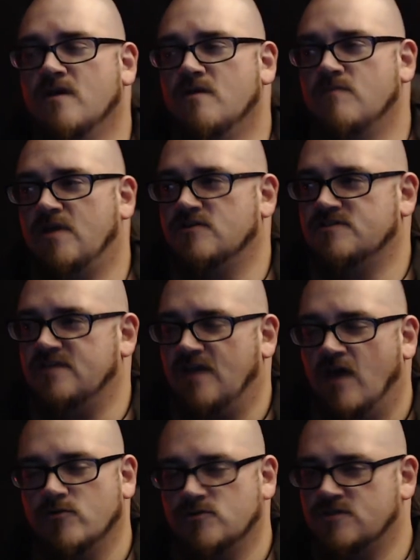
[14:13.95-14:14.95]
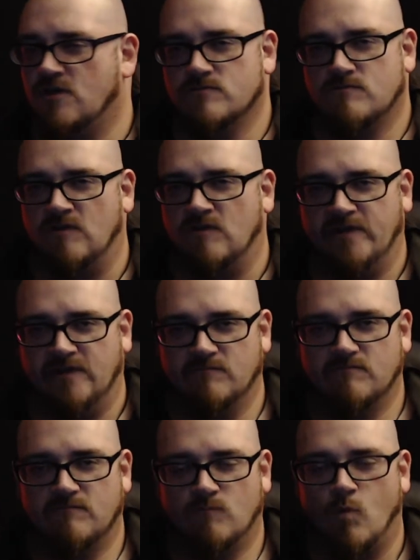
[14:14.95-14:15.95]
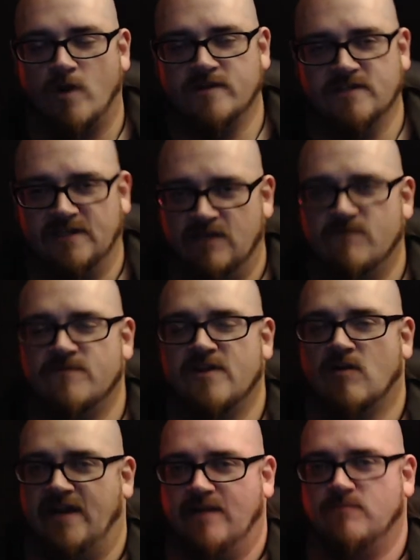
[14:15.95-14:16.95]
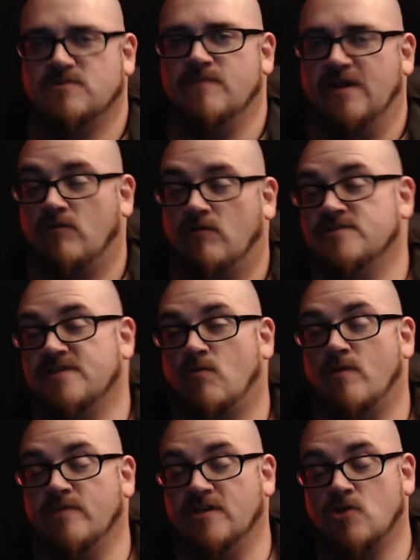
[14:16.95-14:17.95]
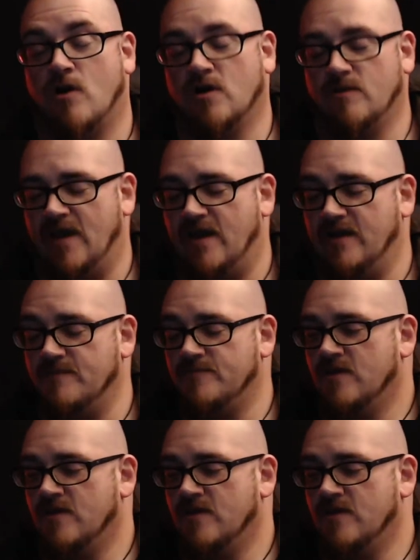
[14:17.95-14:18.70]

because the others don't really want to give their name to me, or at least they don't want me to talk about it.